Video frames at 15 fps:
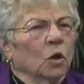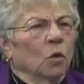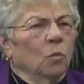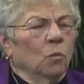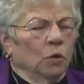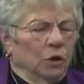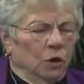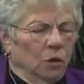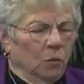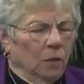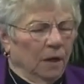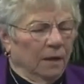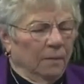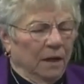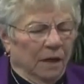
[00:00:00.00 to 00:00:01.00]
Well, you know,
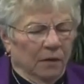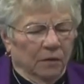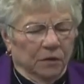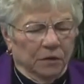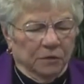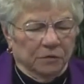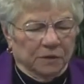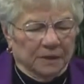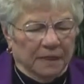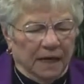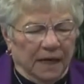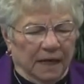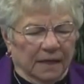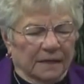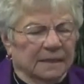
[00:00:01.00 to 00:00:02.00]
what I'm hearing you
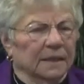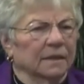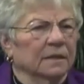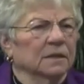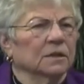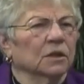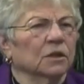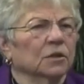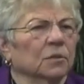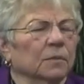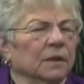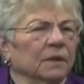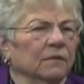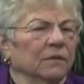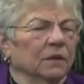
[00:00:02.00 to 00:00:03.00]
say is that there's a little
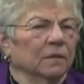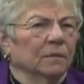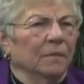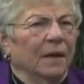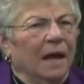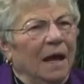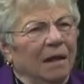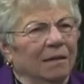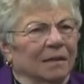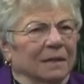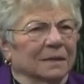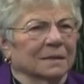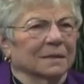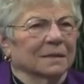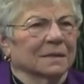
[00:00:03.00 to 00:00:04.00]
bit of an
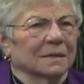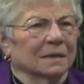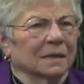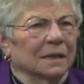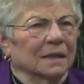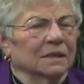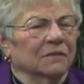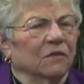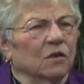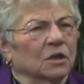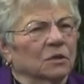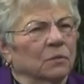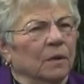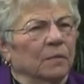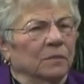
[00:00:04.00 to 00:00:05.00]
imbalance as far
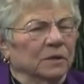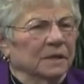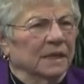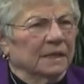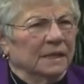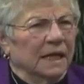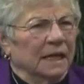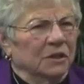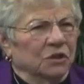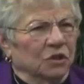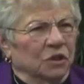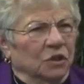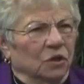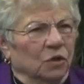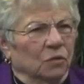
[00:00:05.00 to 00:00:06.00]
as
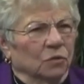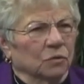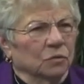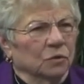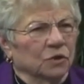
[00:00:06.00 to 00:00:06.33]
representation goes.